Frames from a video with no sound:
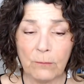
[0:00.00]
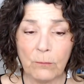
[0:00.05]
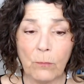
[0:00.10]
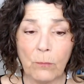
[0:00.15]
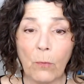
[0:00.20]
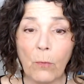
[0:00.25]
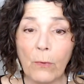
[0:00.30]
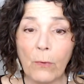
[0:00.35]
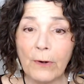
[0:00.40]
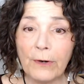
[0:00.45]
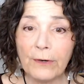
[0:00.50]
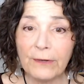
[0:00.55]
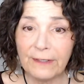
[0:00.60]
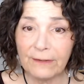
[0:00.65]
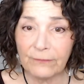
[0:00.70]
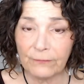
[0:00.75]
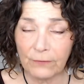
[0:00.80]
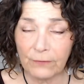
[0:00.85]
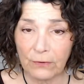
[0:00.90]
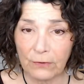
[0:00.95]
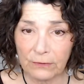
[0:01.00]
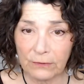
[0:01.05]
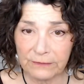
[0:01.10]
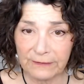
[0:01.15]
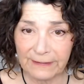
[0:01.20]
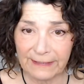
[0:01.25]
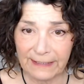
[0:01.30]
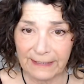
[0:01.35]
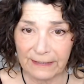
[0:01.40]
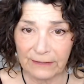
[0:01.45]
more
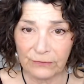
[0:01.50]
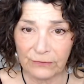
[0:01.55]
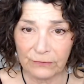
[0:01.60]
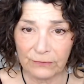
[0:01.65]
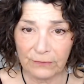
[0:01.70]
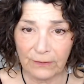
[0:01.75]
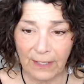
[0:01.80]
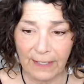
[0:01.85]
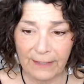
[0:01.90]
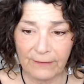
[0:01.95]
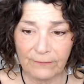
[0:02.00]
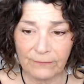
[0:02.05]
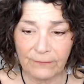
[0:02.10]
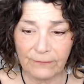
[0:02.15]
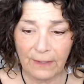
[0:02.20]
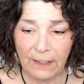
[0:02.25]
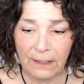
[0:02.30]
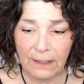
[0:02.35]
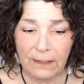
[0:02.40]
difficulty in your life,